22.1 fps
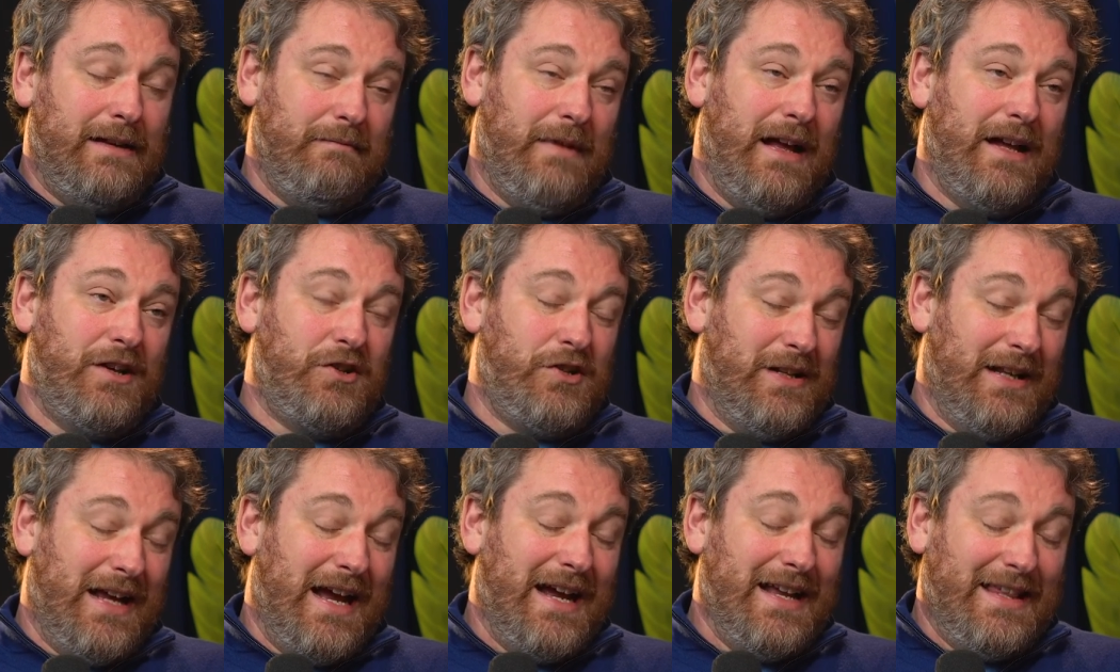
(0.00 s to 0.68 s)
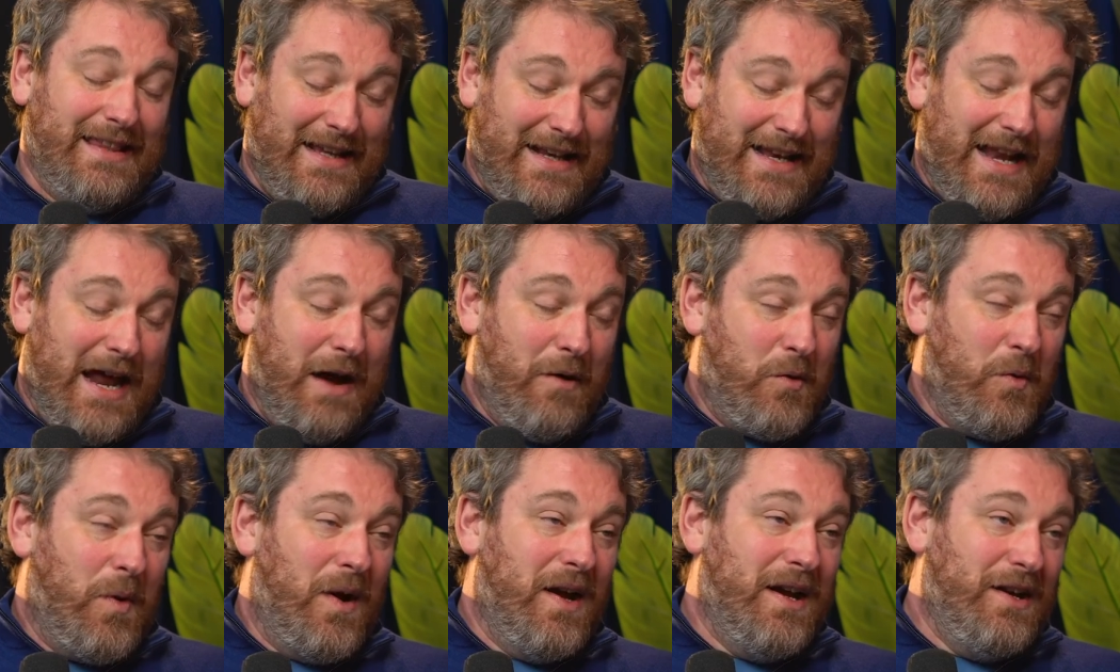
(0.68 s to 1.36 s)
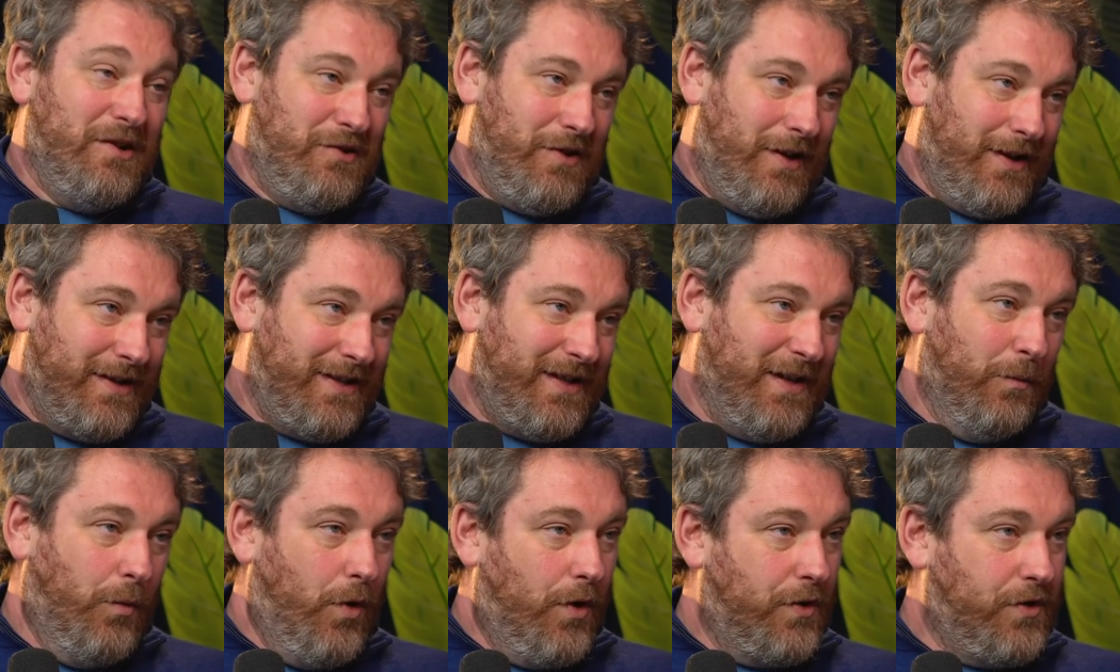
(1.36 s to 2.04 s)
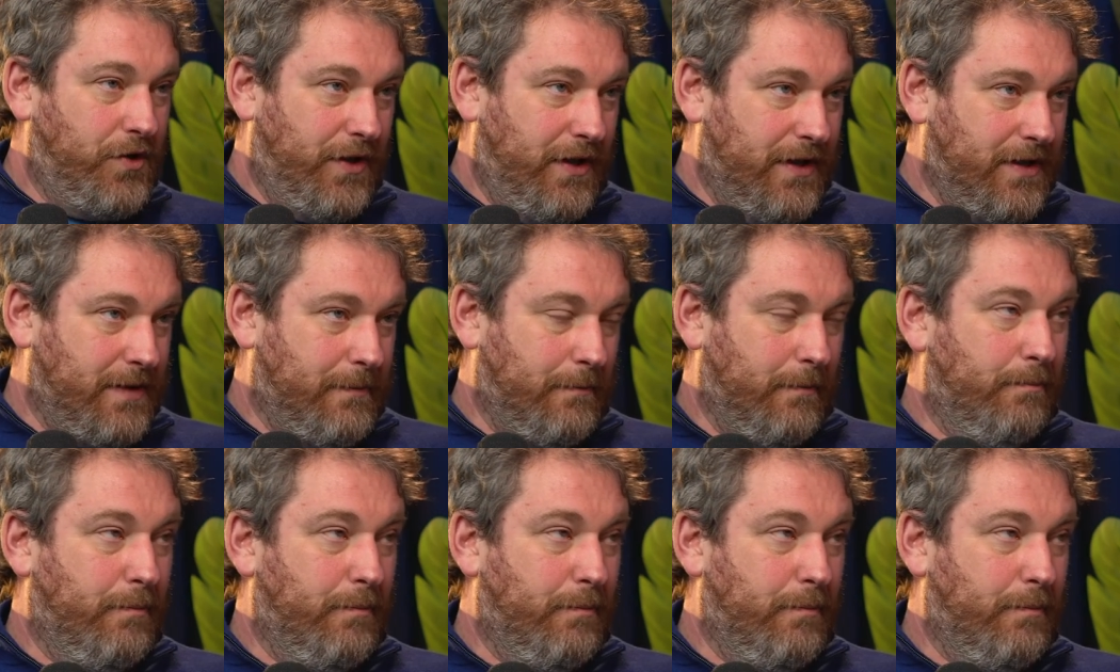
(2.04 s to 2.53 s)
Actually, I think now quite interesting watches,